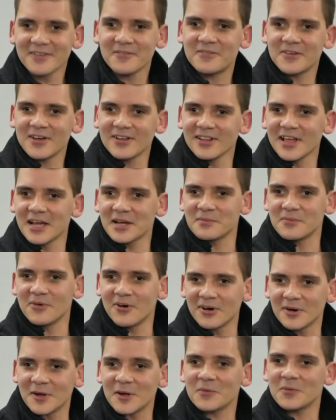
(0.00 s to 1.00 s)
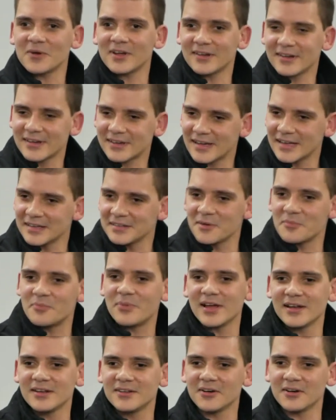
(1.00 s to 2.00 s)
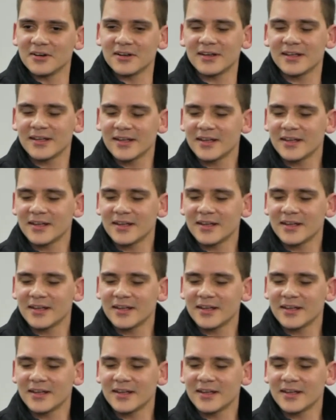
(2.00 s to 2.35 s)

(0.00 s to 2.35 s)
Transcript: feel like more that we can depend on.